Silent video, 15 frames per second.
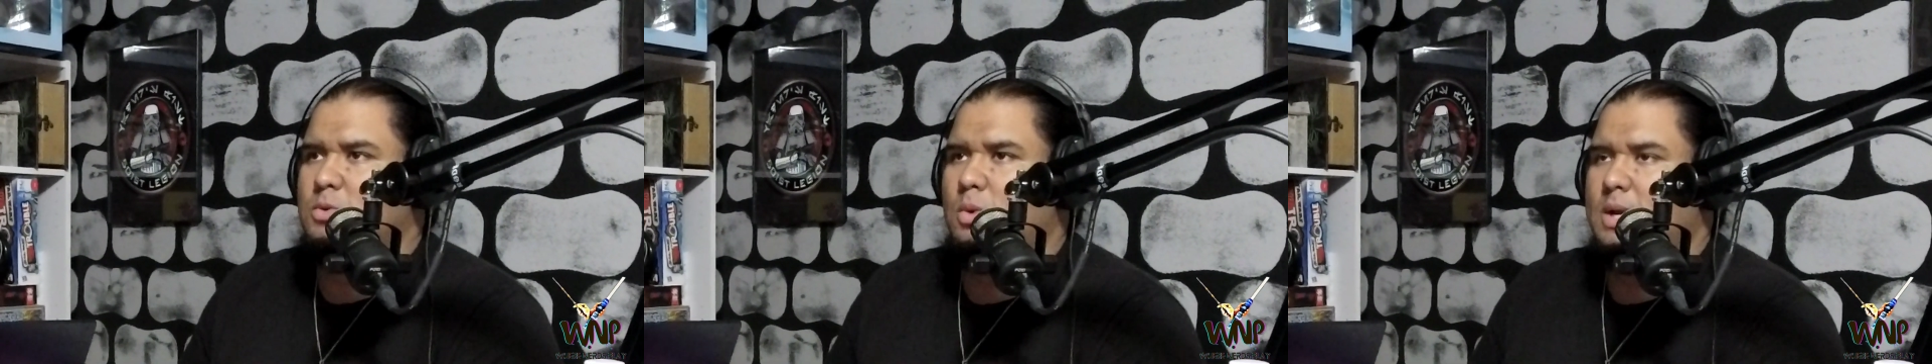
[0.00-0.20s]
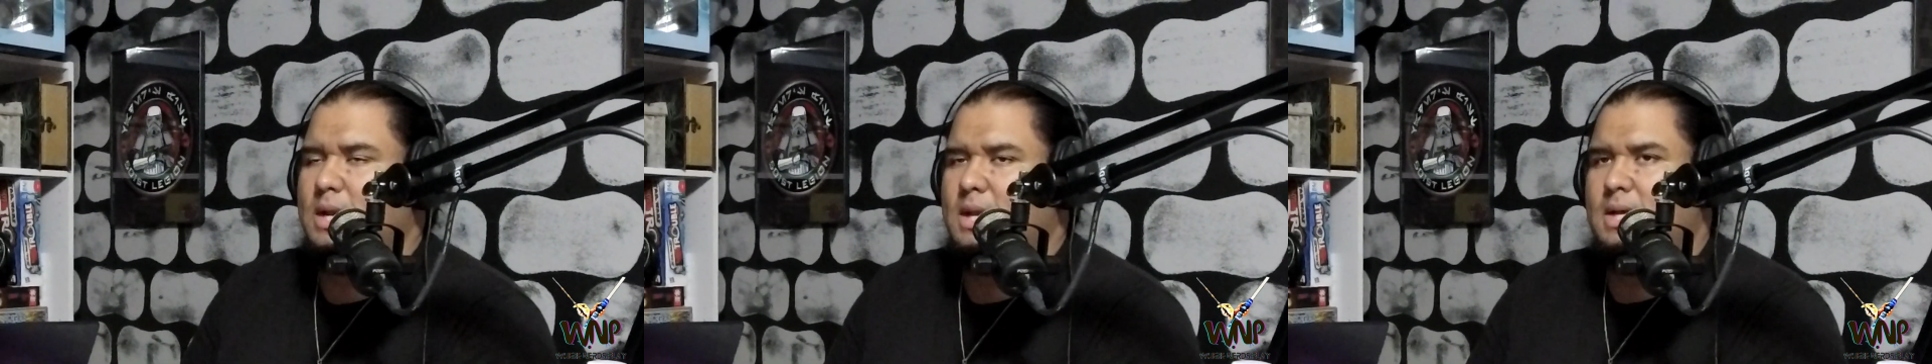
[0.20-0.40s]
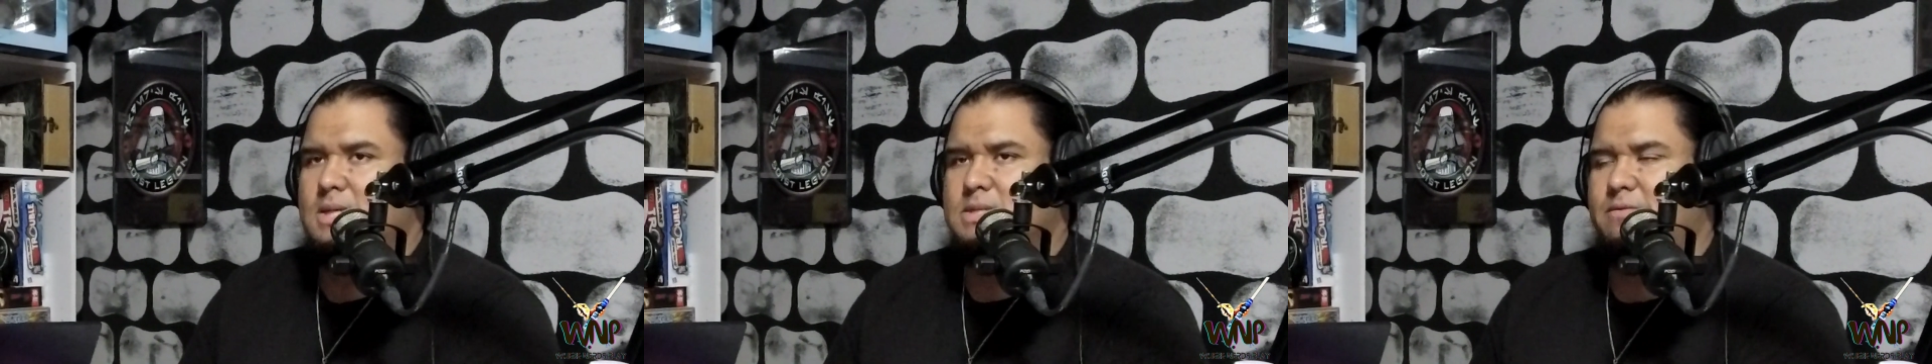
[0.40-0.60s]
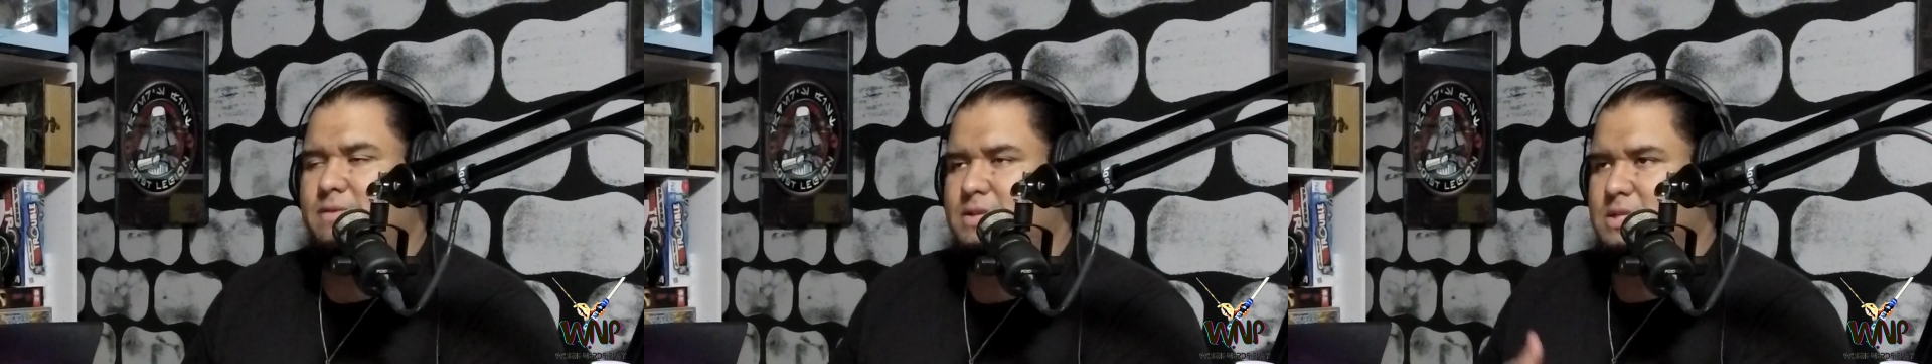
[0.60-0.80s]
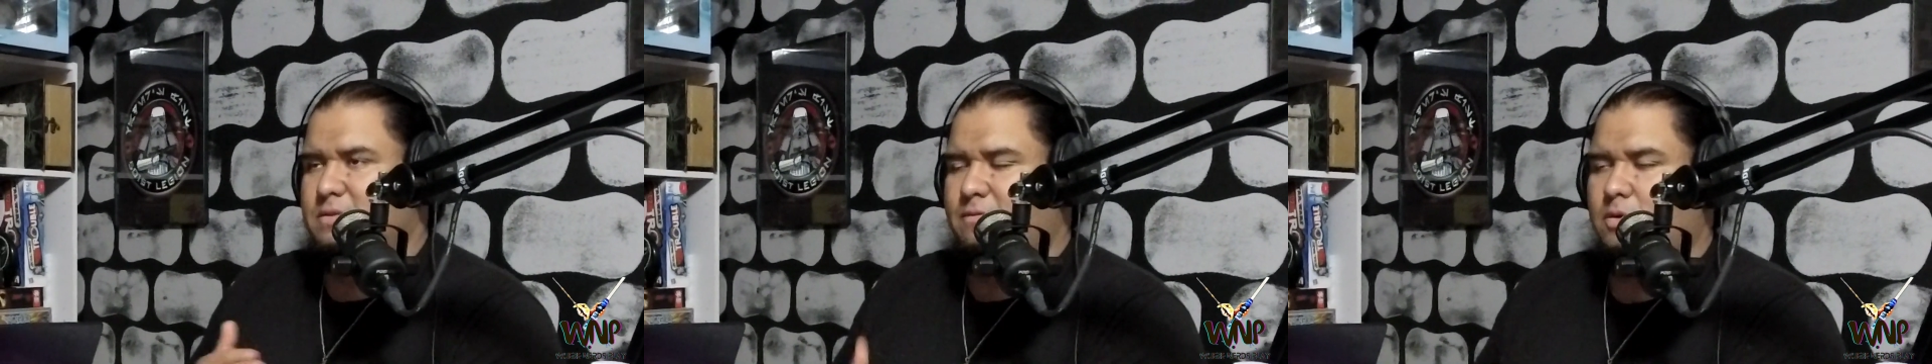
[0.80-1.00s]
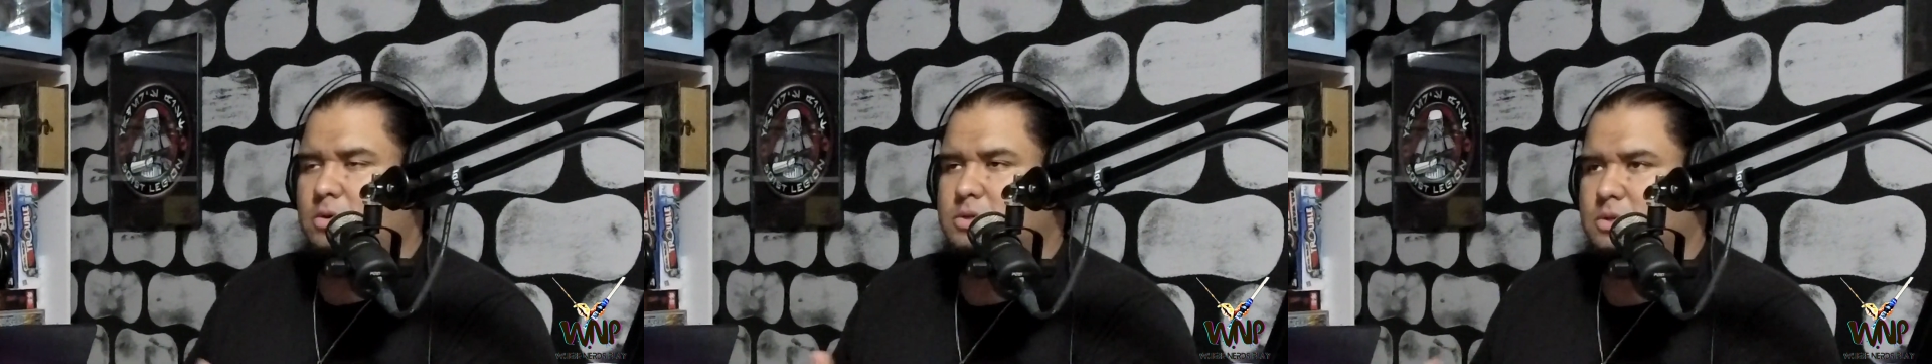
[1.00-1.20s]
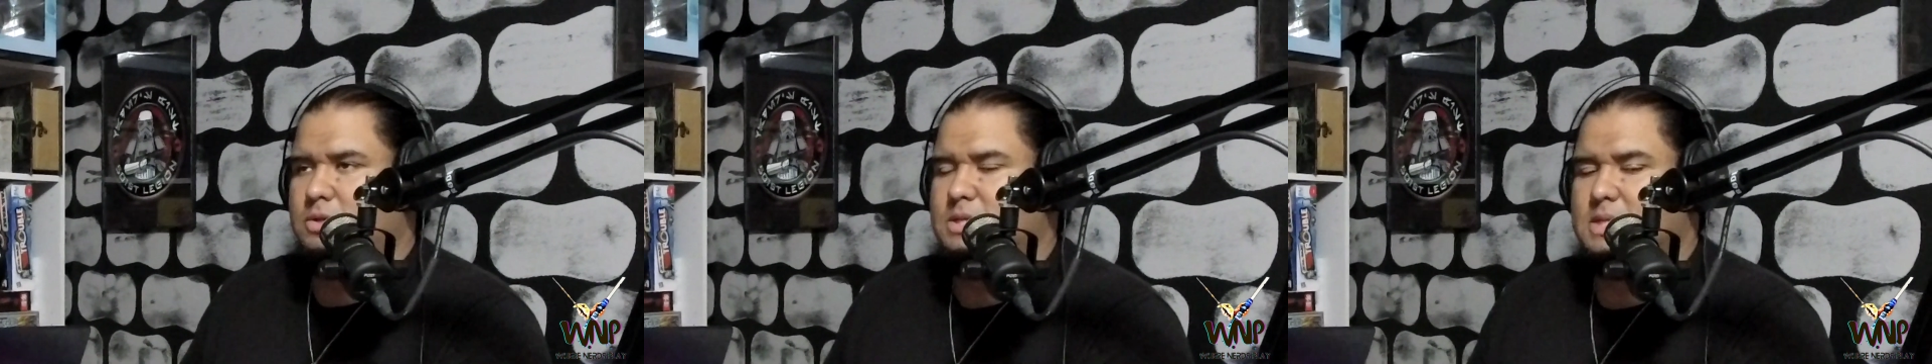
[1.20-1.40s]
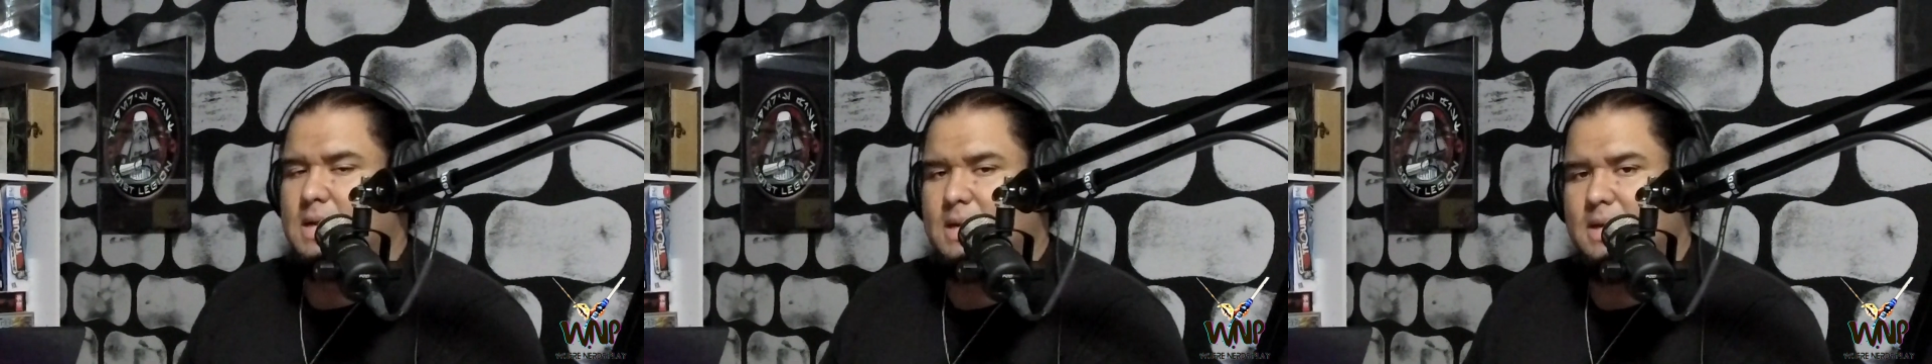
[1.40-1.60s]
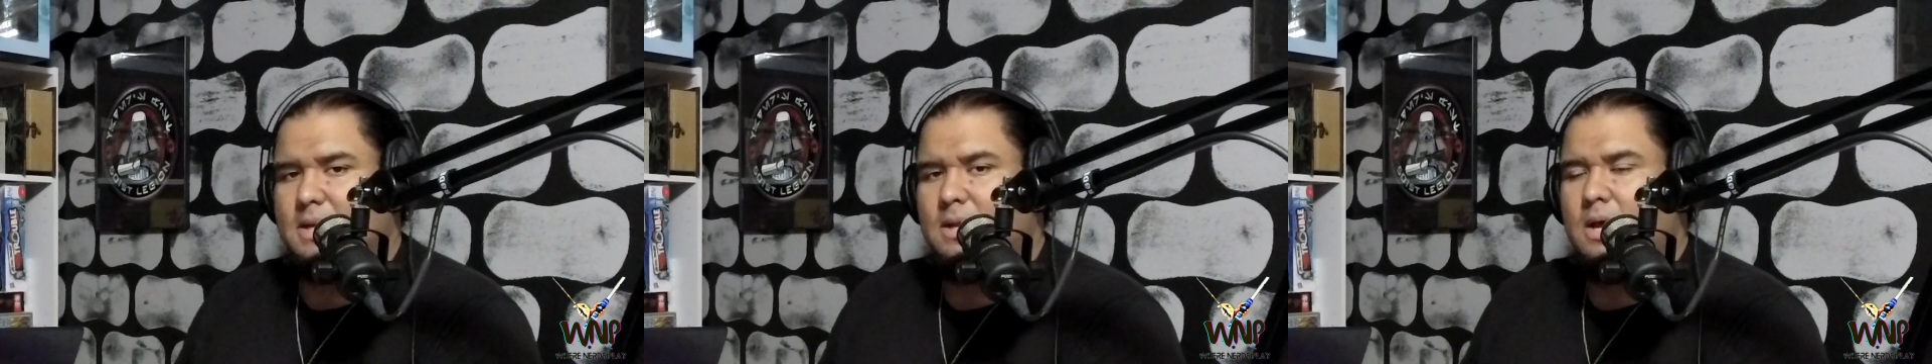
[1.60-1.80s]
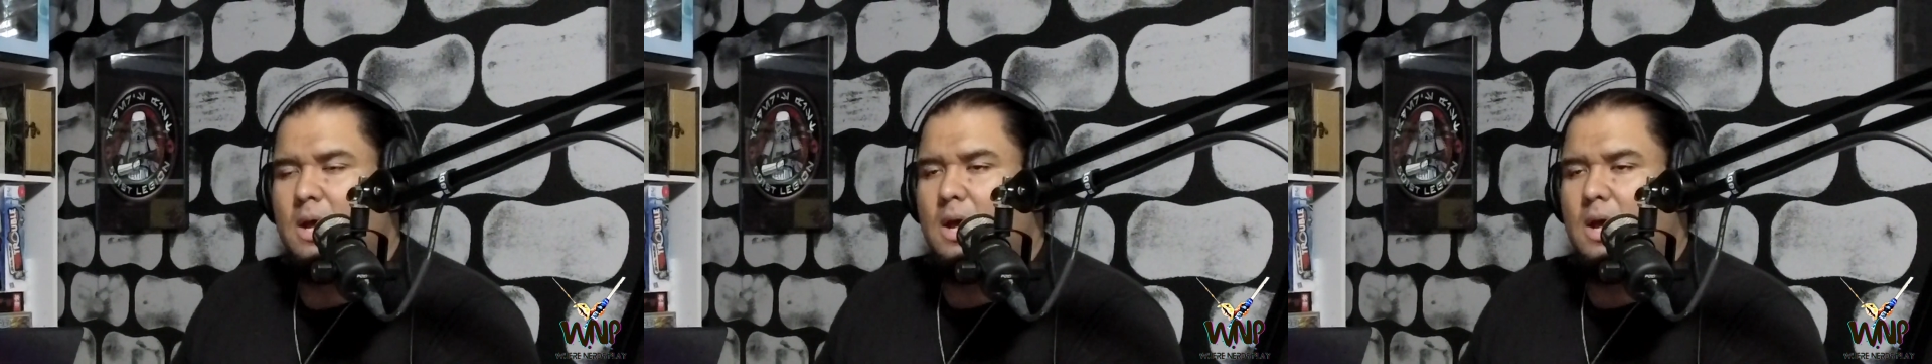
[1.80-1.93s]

one it is, if it's the first or the second,